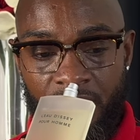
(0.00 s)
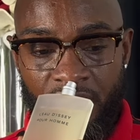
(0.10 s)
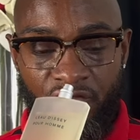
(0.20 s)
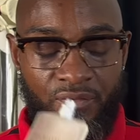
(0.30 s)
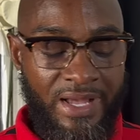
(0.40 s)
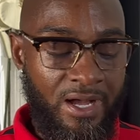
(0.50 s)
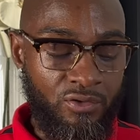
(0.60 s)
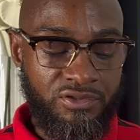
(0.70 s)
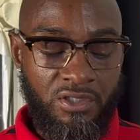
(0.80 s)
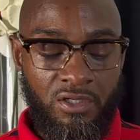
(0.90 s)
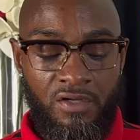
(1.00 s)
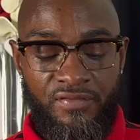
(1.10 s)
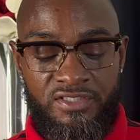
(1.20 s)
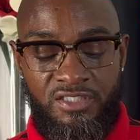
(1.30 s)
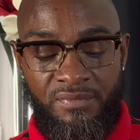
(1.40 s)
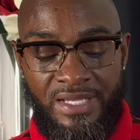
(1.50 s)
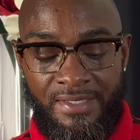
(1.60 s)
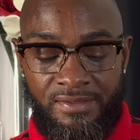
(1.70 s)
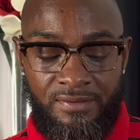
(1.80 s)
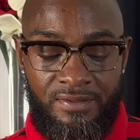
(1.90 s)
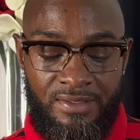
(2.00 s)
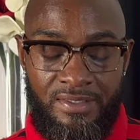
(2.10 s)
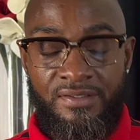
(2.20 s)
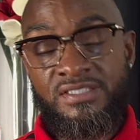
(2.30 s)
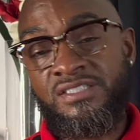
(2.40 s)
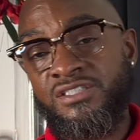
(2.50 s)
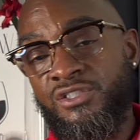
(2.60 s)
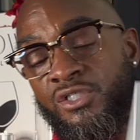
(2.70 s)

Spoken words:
from the house of Issey Miyake. This is the